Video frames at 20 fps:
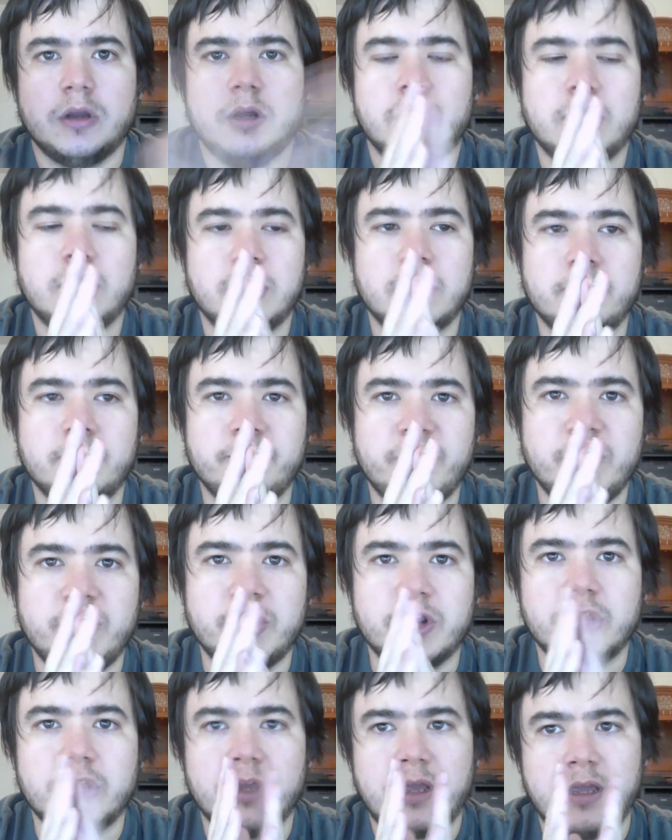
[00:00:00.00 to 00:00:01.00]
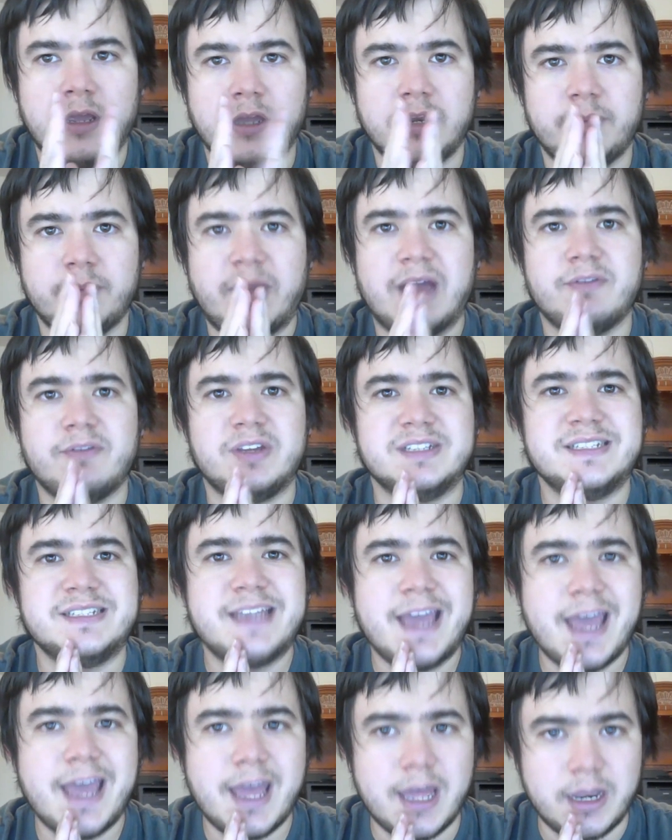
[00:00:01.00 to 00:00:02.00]
you're going to end up having
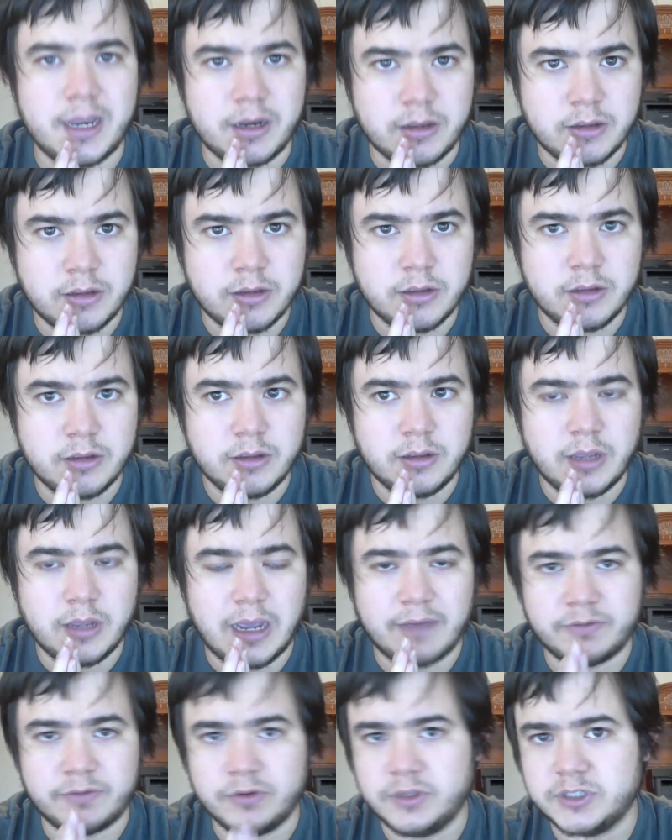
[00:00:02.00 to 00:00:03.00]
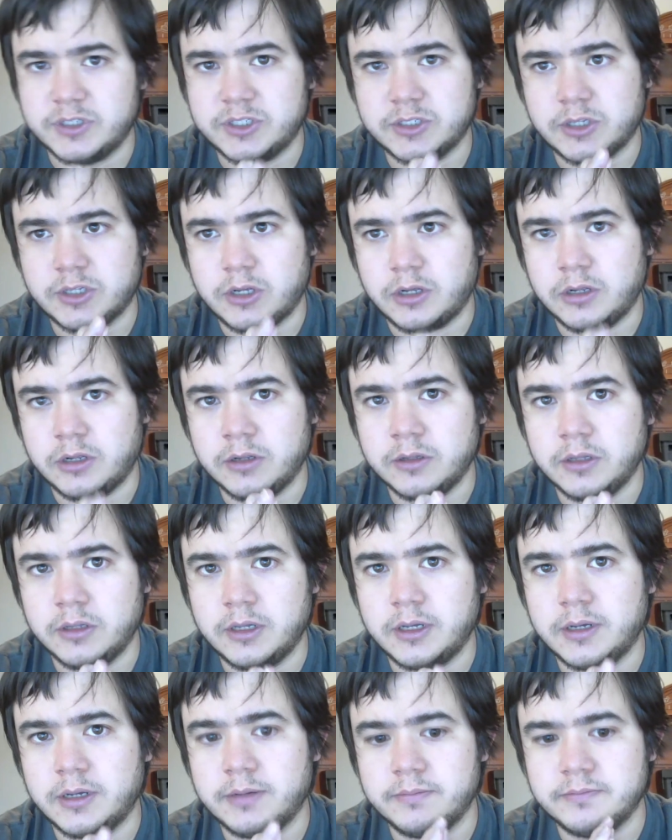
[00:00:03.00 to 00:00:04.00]
10 after this is
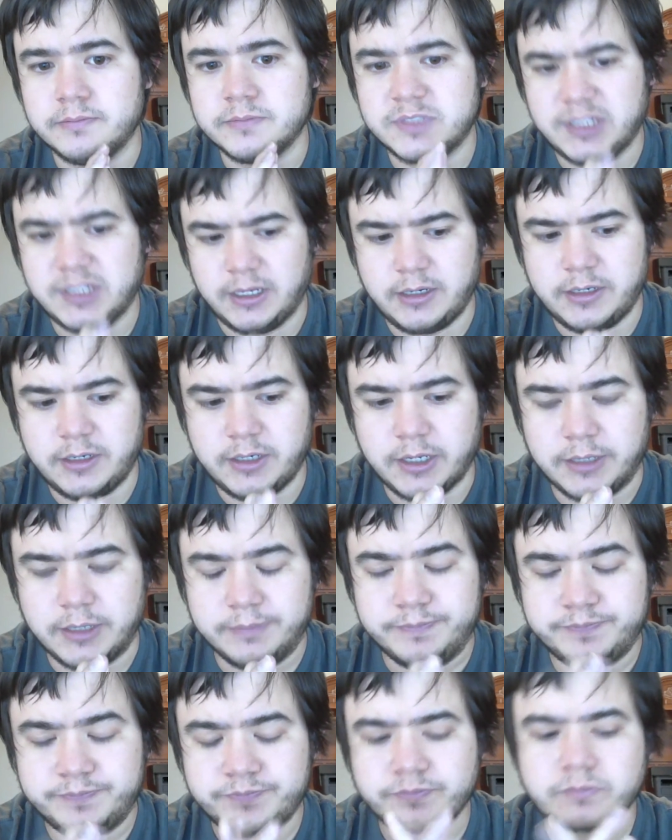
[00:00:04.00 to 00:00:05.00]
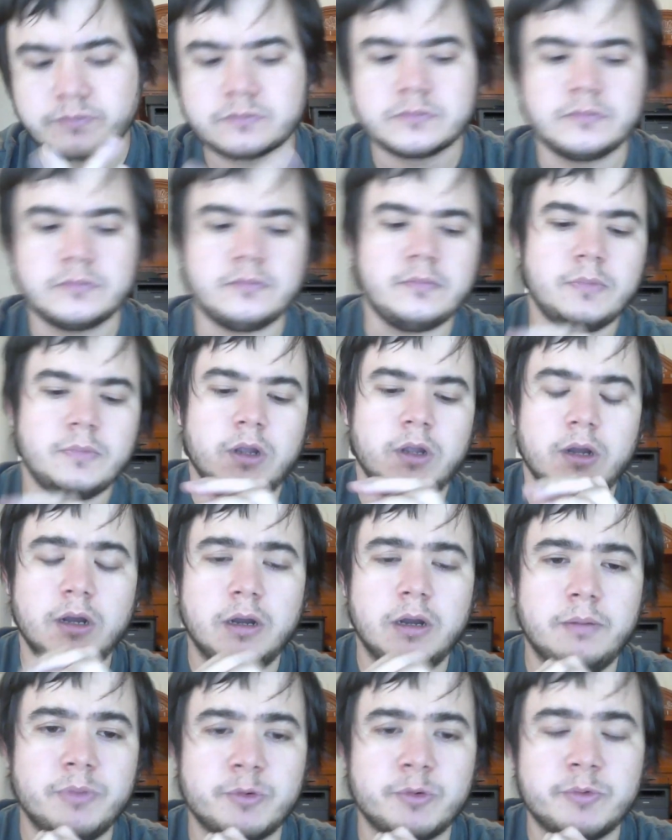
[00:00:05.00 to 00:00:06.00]
all said and done.
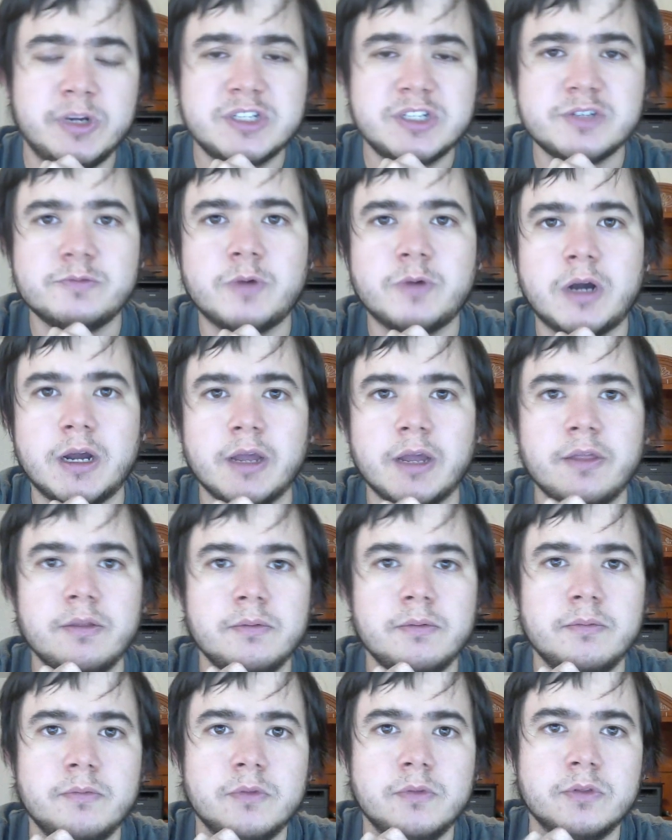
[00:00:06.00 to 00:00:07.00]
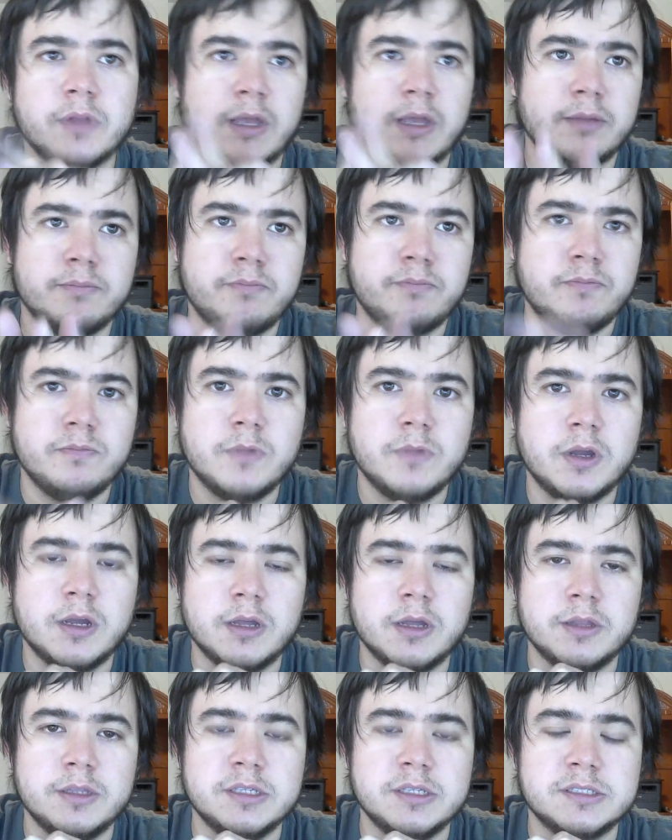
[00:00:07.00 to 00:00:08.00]
The reason why
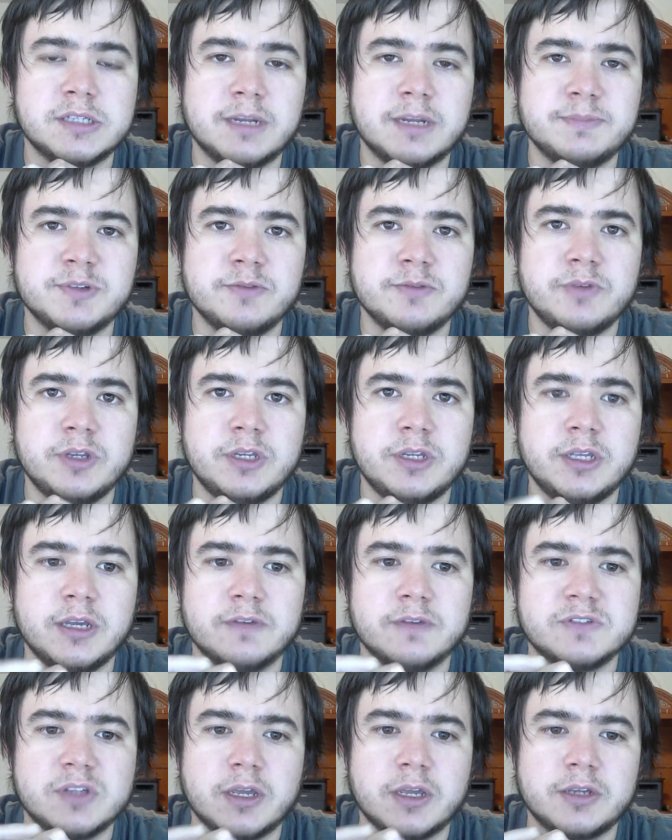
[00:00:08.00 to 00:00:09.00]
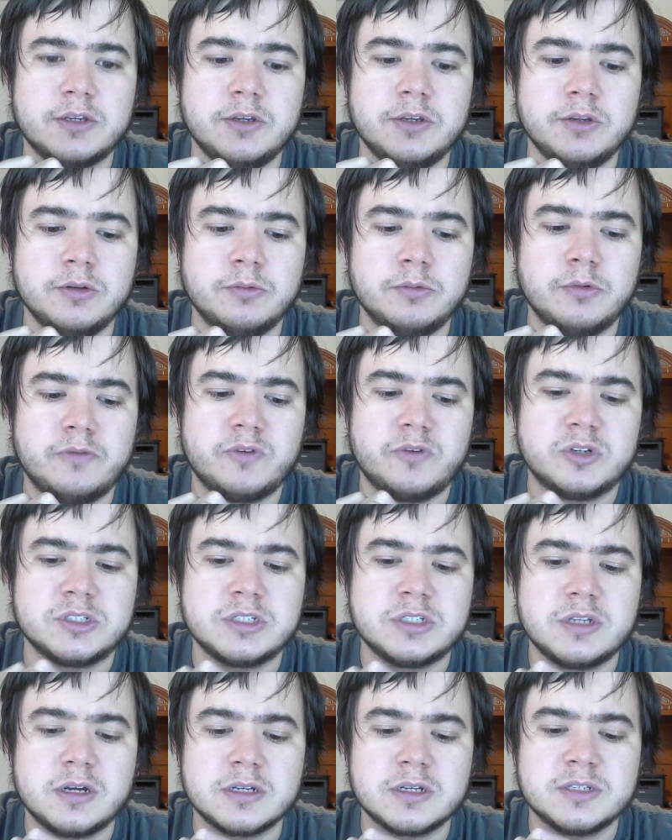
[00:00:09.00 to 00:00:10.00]
these types of ETFs like to do reverse
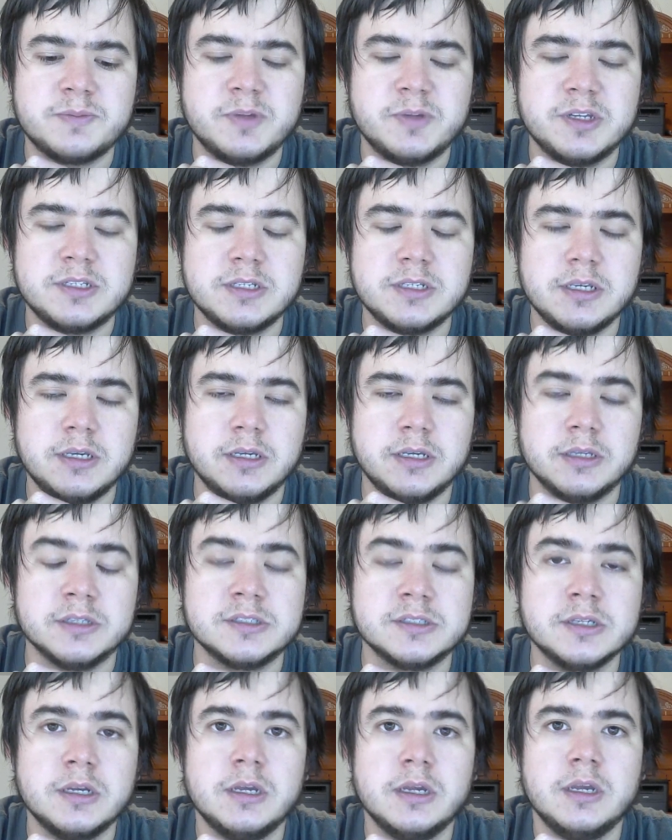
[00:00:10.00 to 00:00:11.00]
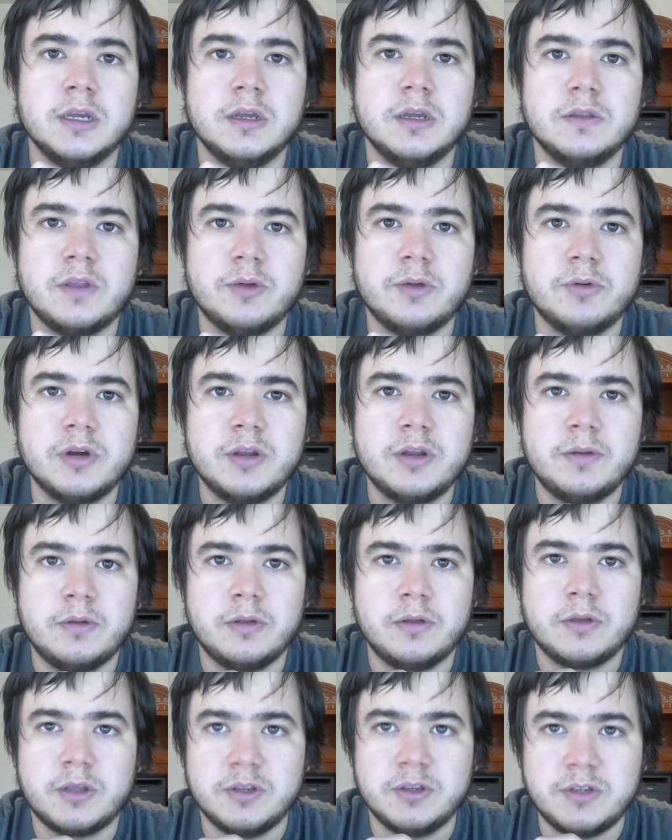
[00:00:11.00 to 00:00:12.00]
stock splits is they want to
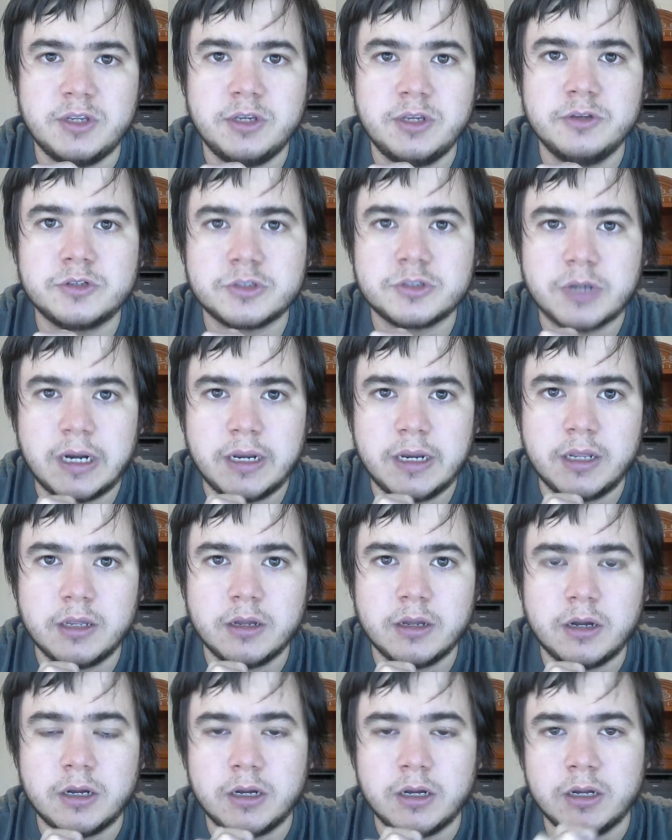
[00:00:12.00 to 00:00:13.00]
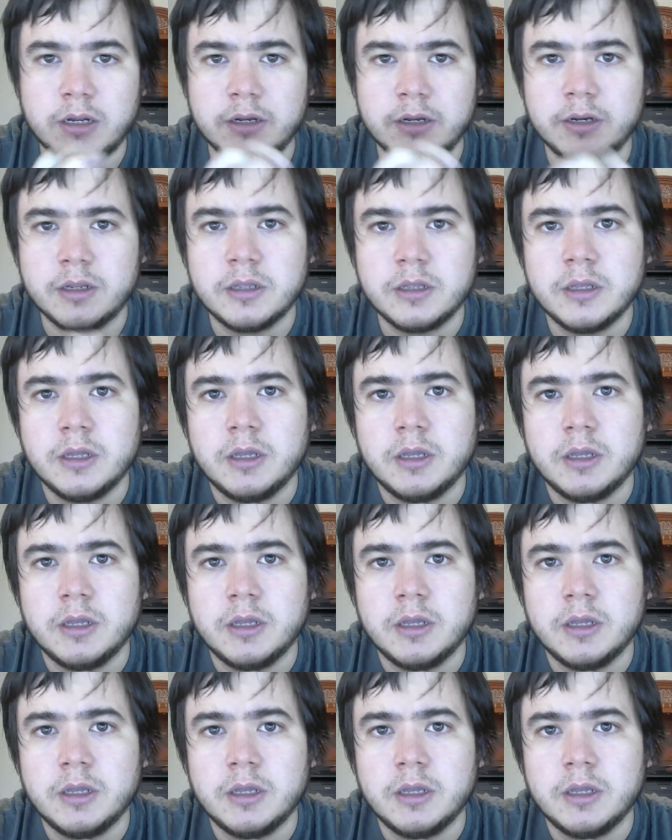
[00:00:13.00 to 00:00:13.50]
continue trading on,